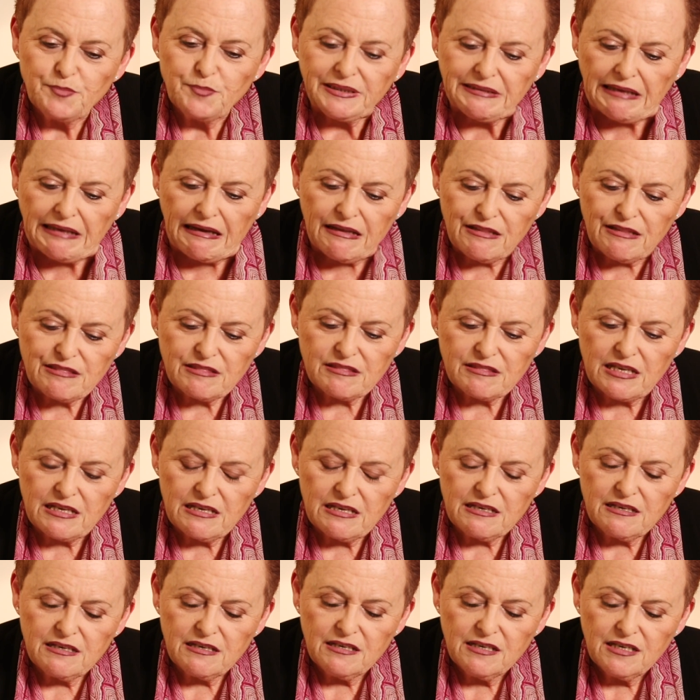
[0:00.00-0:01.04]
but I
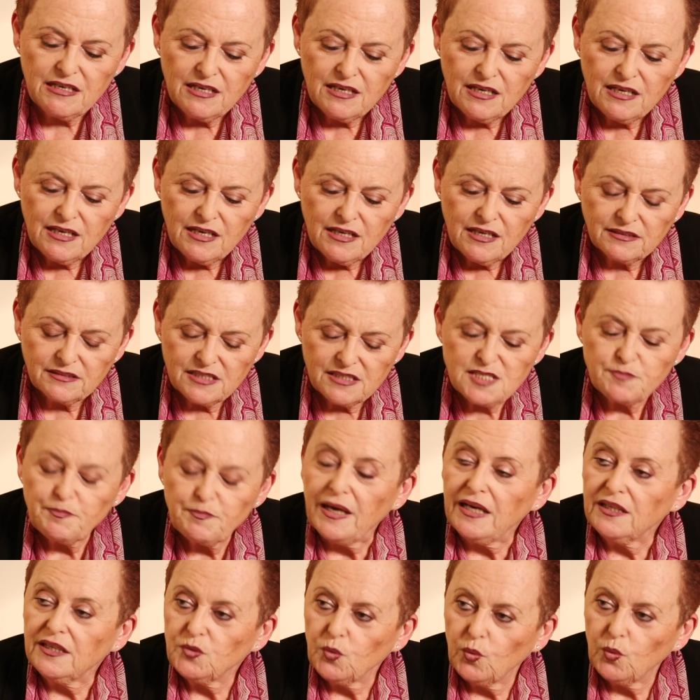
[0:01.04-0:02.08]
think
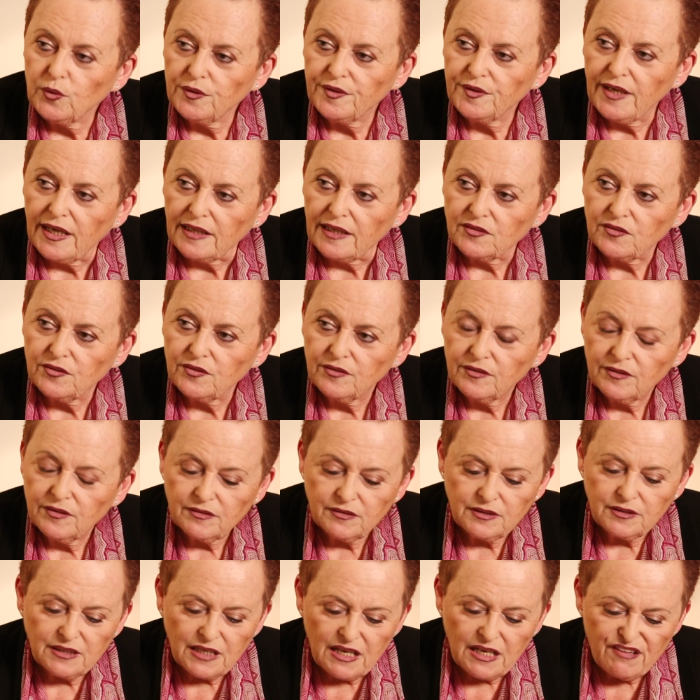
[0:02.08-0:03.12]
despite all that,
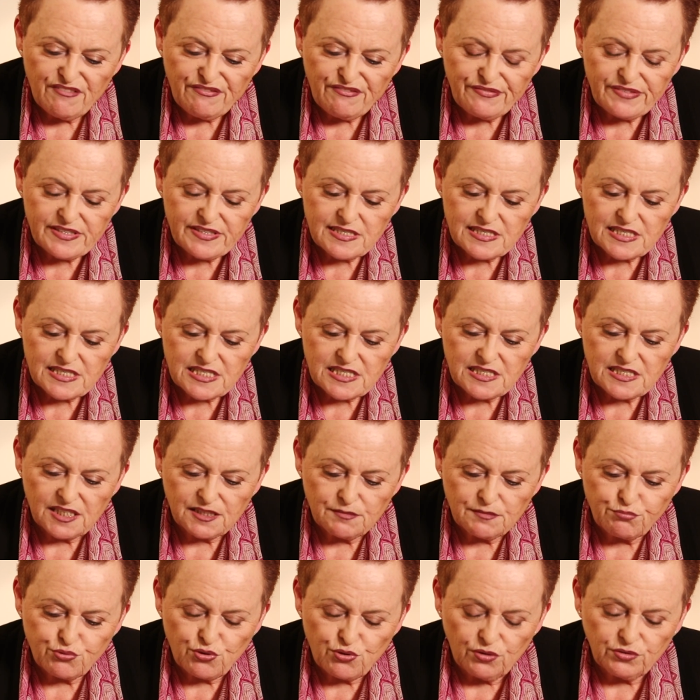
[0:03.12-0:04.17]
the emphasis
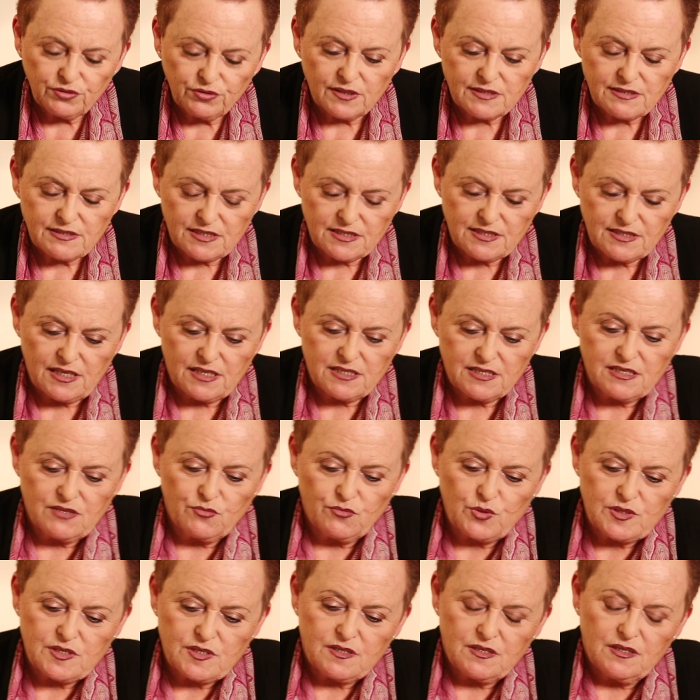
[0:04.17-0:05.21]
that brought us, as I
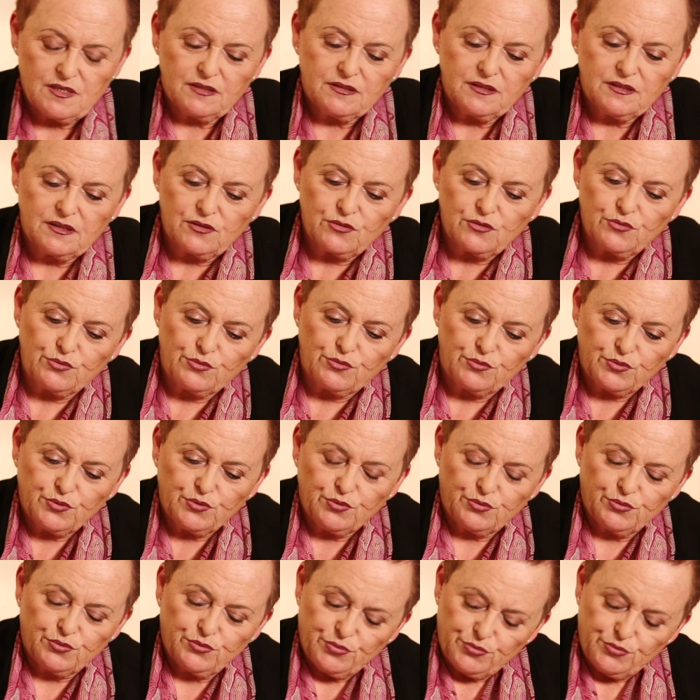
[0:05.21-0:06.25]
was starting to
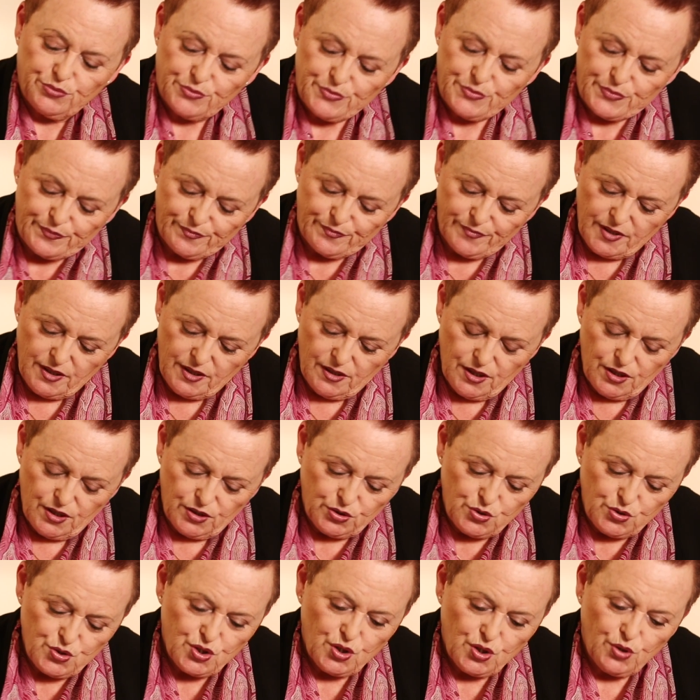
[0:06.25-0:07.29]

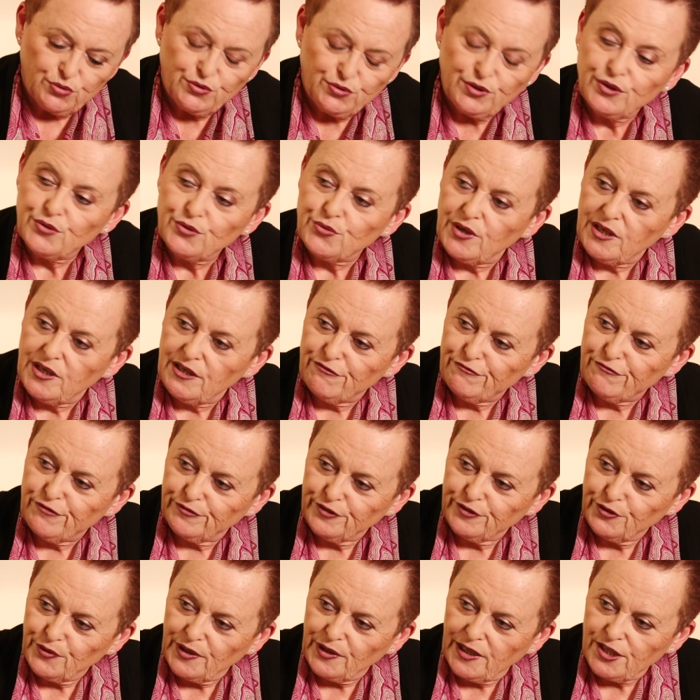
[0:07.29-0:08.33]
show the graph of
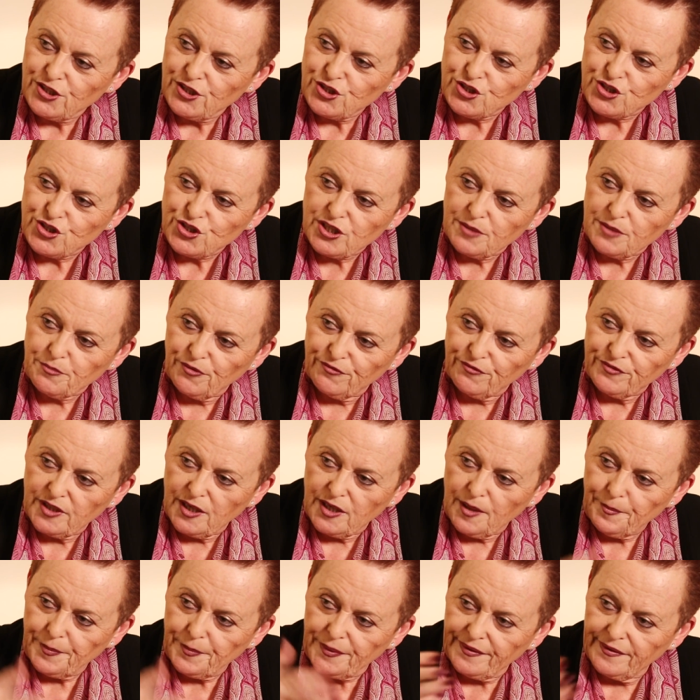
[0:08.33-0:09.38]
the relationship of the
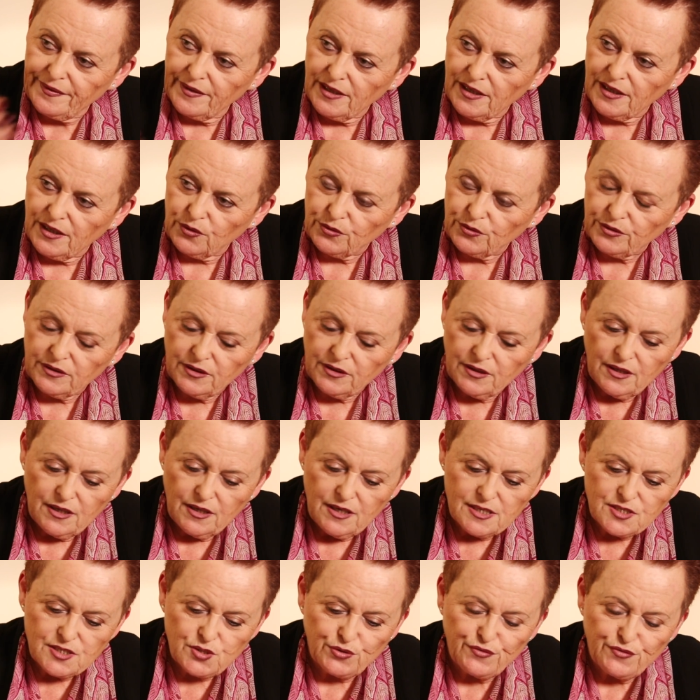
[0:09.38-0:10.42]
up and down.
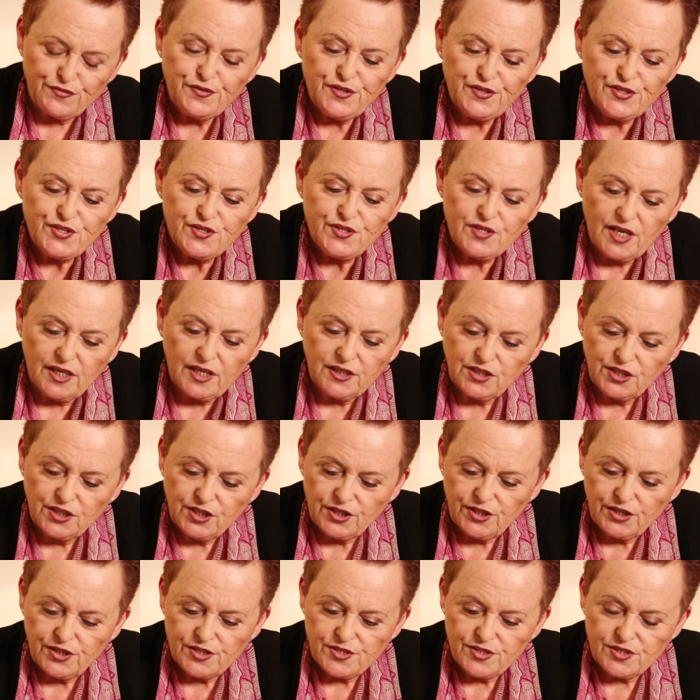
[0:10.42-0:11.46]
So the first 10
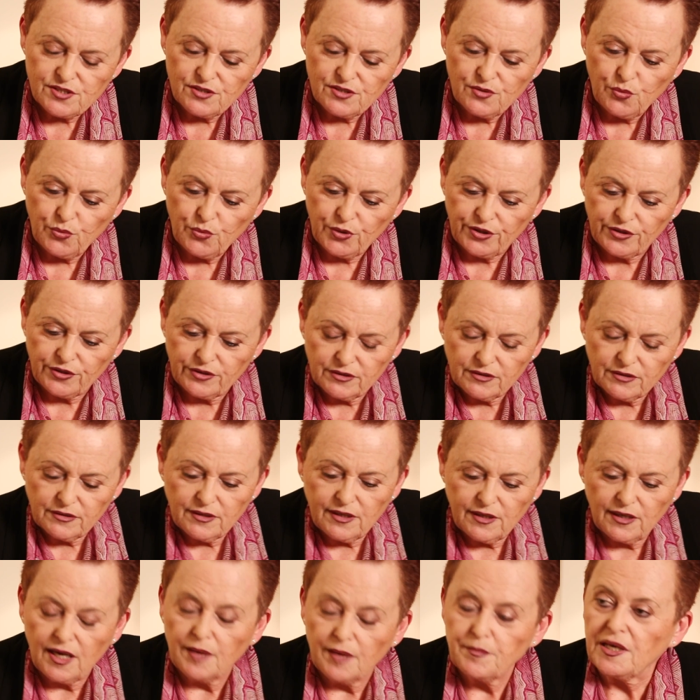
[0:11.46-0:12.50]
years were
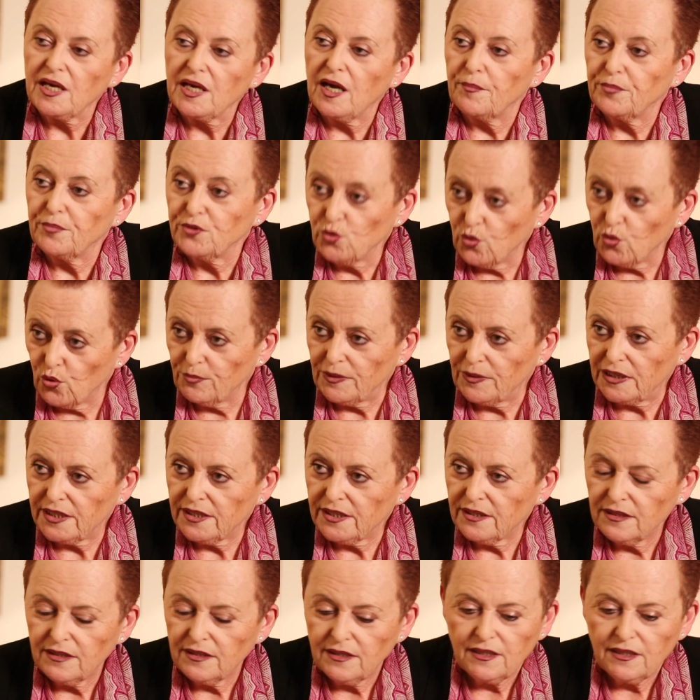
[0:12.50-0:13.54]
climbing up normally.